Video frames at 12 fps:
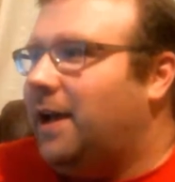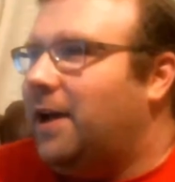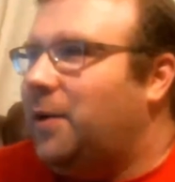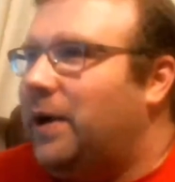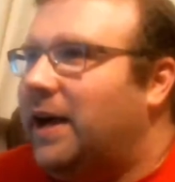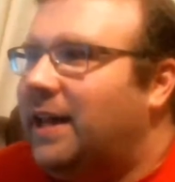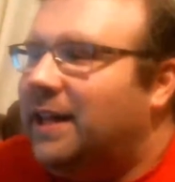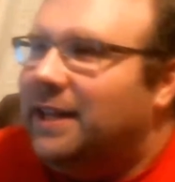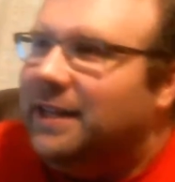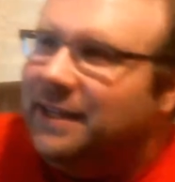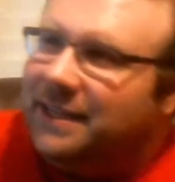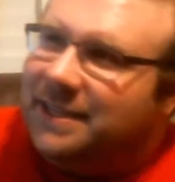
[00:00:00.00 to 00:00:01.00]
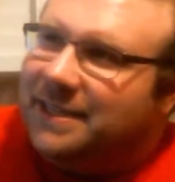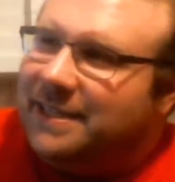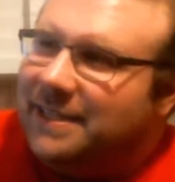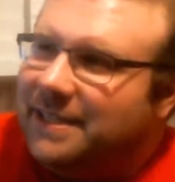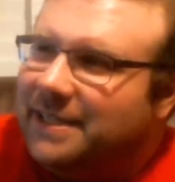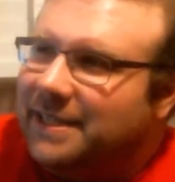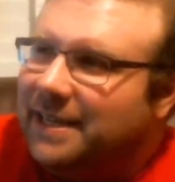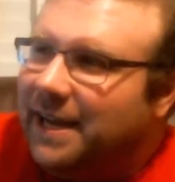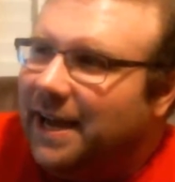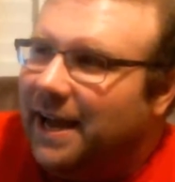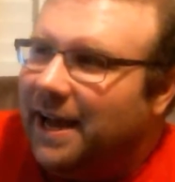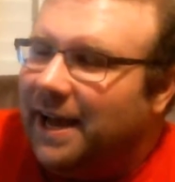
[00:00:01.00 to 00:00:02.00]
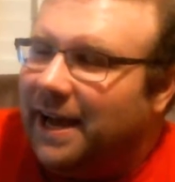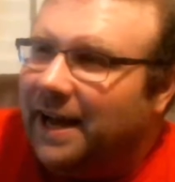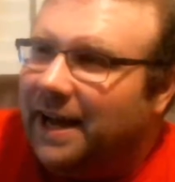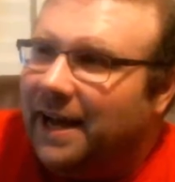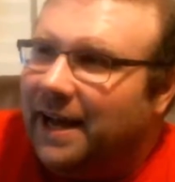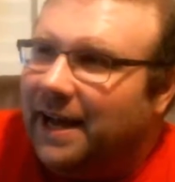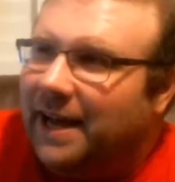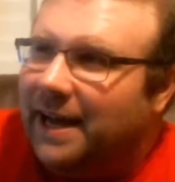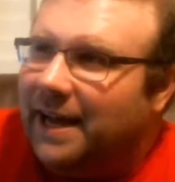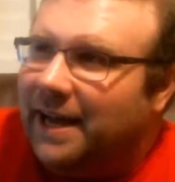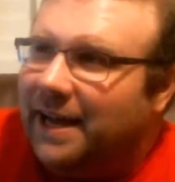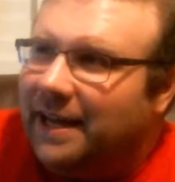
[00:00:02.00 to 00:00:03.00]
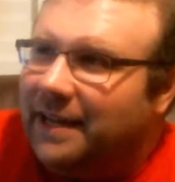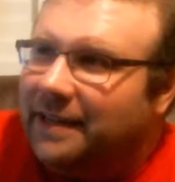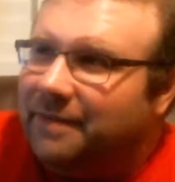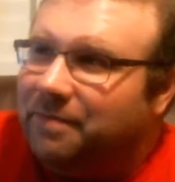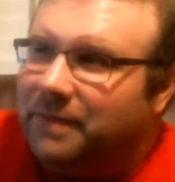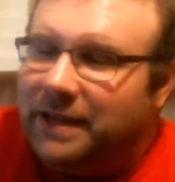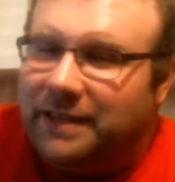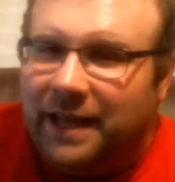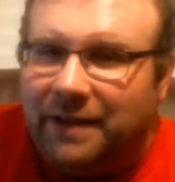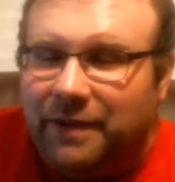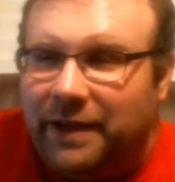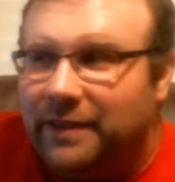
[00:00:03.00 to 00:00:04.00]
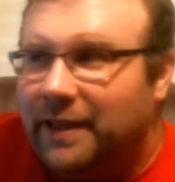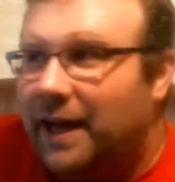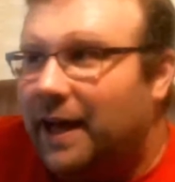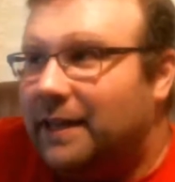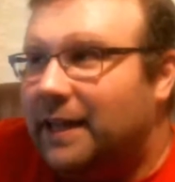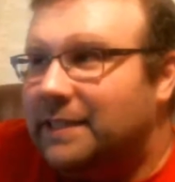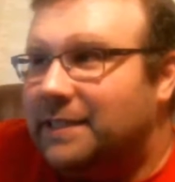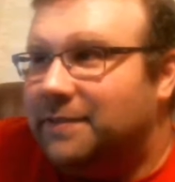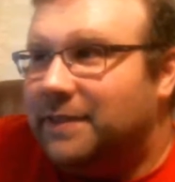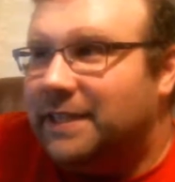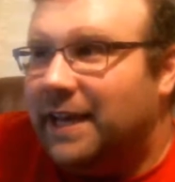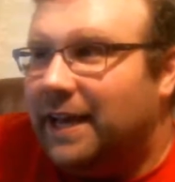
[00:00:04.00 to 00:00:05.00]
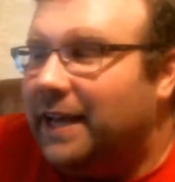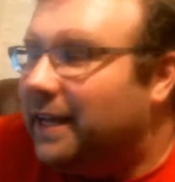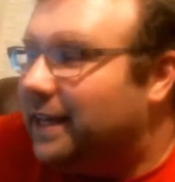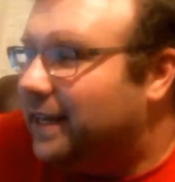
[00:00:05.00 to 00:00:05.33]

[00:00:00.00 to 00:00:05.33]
Well, I think I've hit the highlights of the day